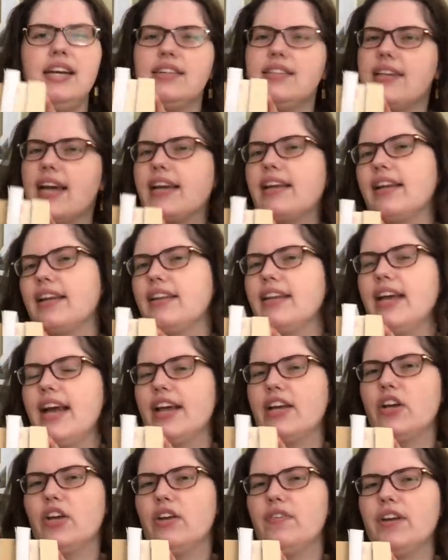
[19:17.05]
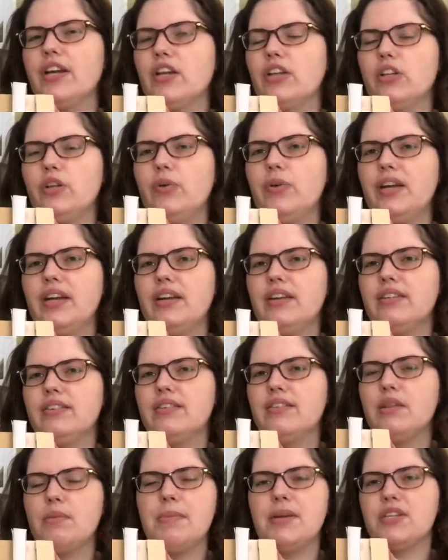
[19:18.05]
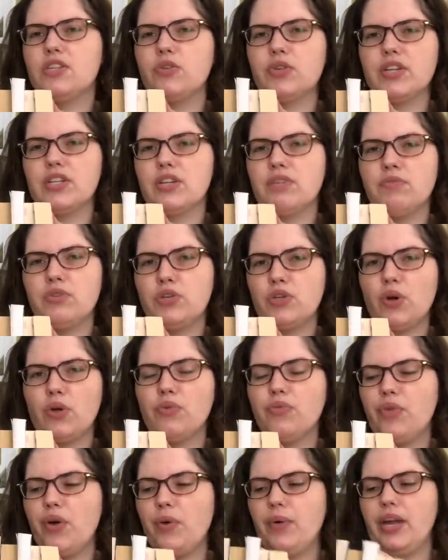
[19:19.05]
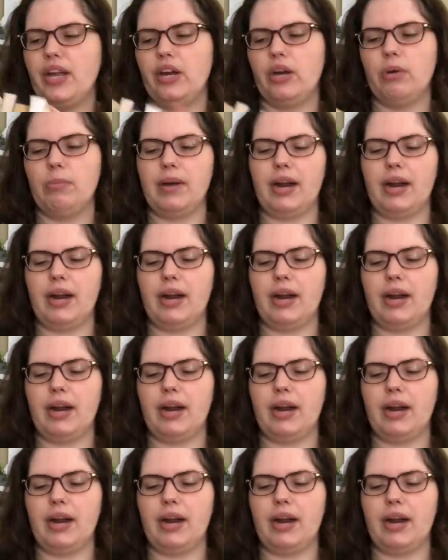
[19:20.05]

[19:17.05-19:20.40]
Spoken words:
Technically, I could have included The Mysteries of Udolpho here,